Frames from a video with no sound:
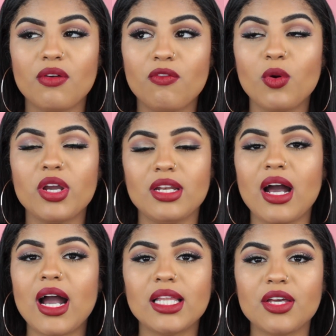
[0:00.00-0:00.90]
for in
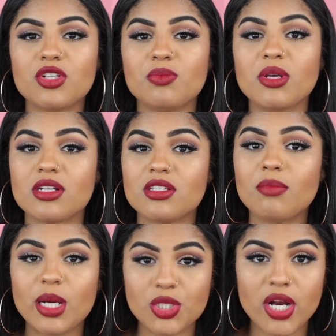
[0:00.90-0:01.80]
highlighters because of
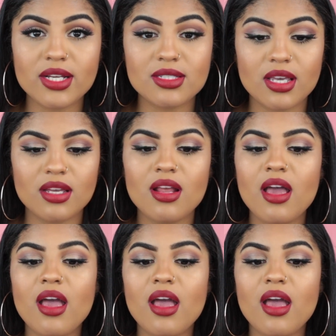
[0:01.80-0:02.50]
my dry skin.